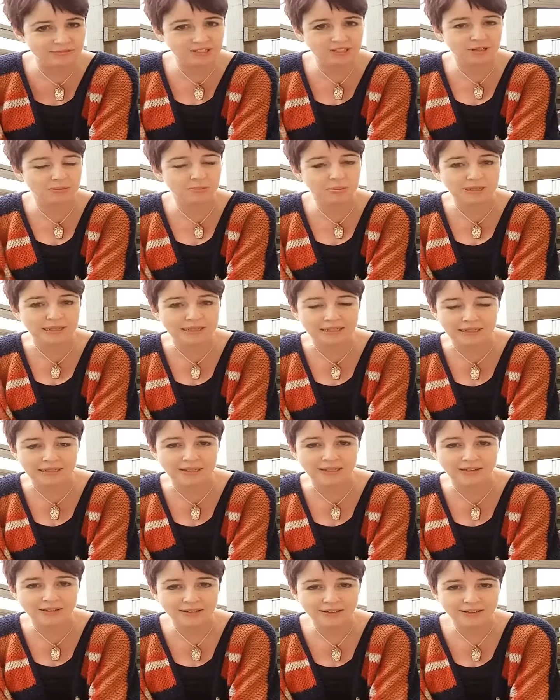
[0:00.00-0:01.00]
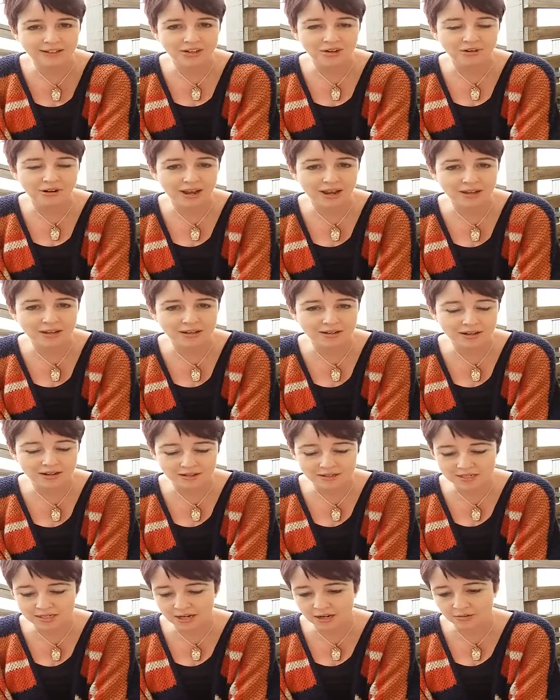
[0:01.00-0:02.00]
completely created
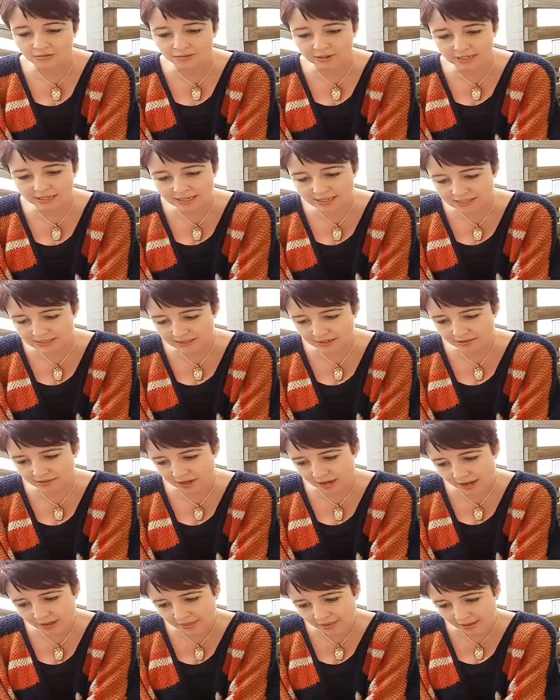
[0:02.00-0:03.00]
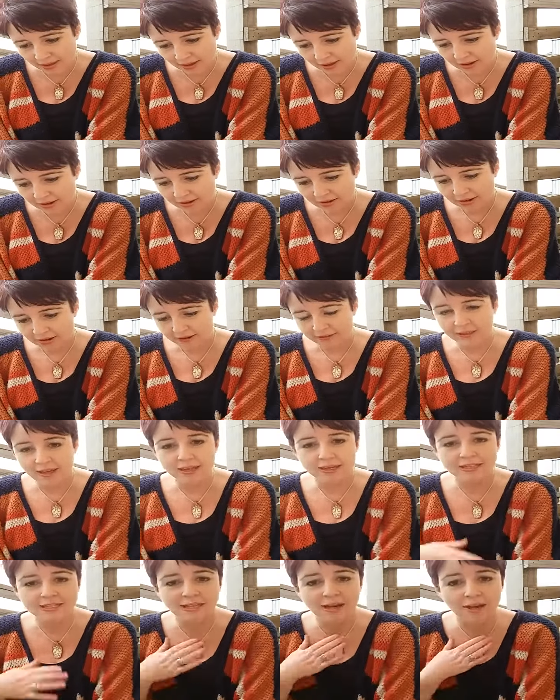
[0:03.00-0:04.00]
and uh, released. So they are there.
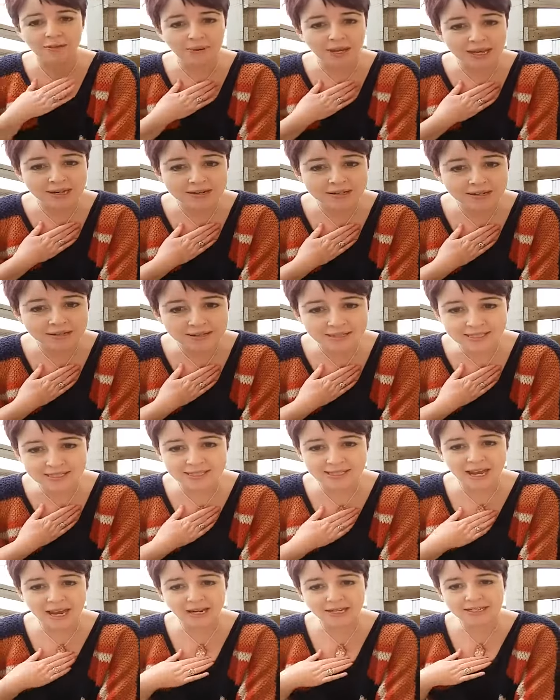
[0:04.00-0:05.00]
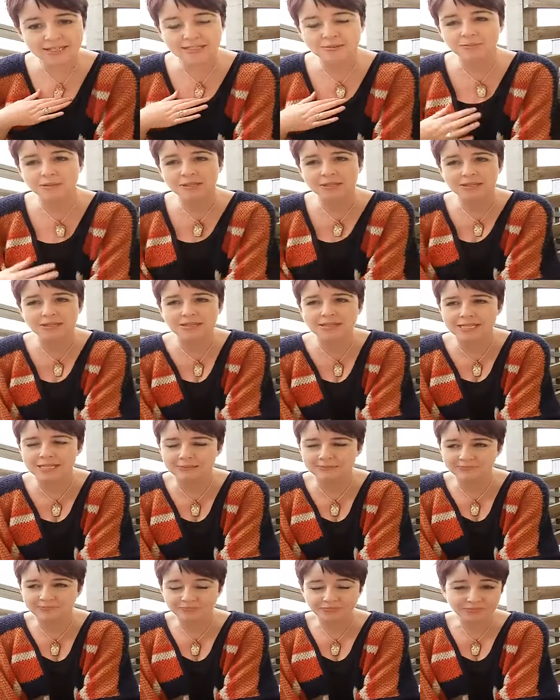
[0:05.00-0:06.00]
There's uh, pendants,
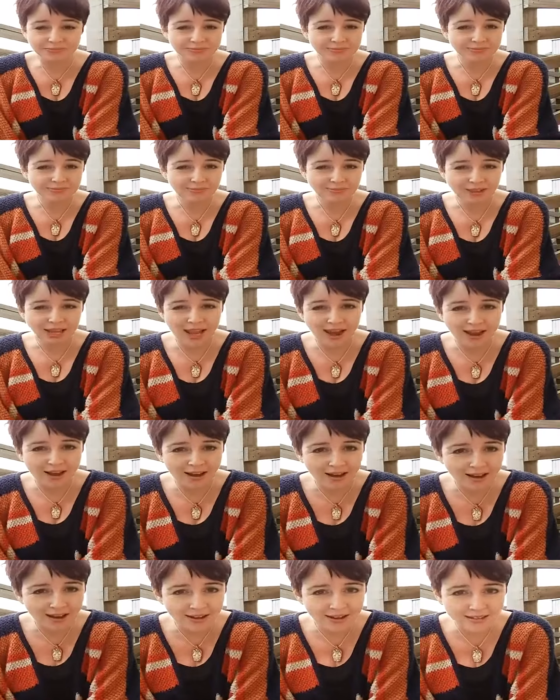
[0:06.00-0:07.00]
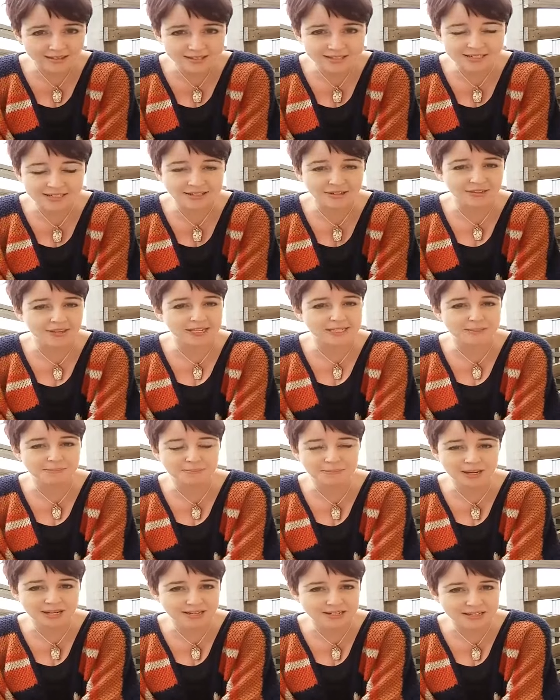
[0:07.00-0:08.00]
talismans, art, there's
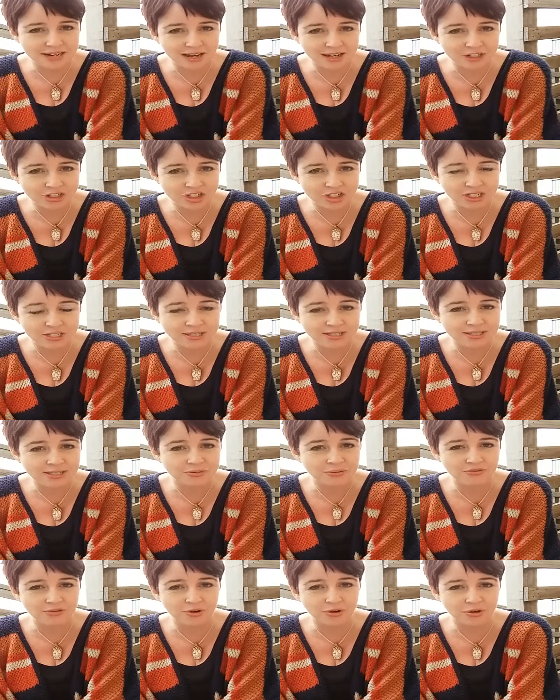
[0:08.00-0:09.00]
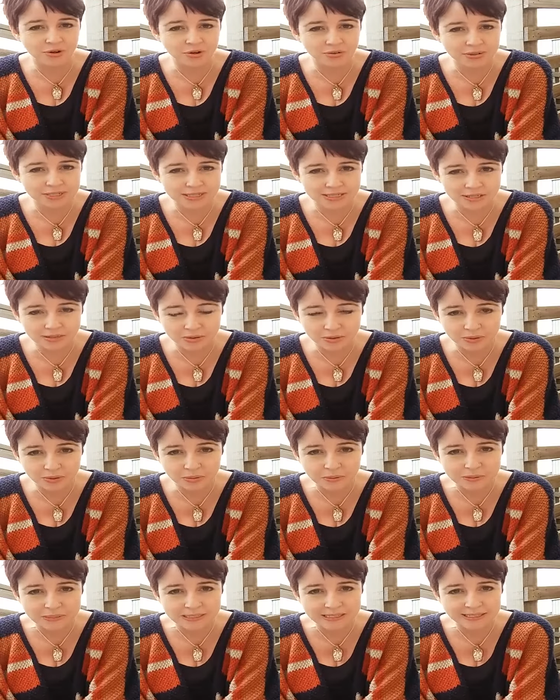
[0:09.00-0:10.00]
meditations, we've got
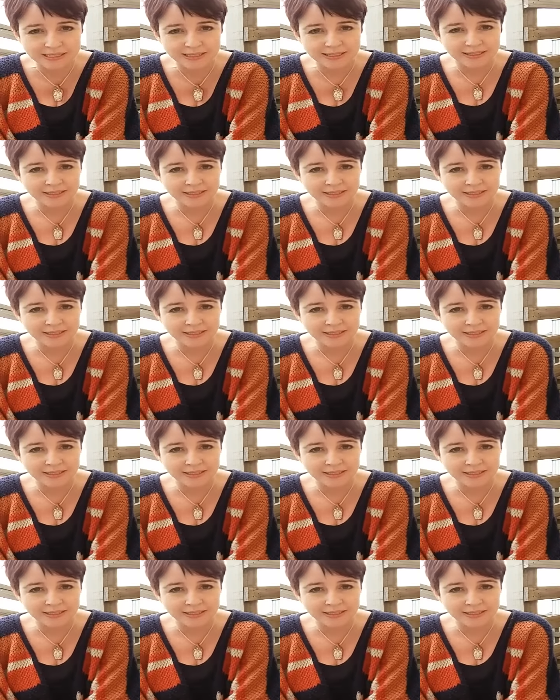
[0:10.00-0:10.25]
crystals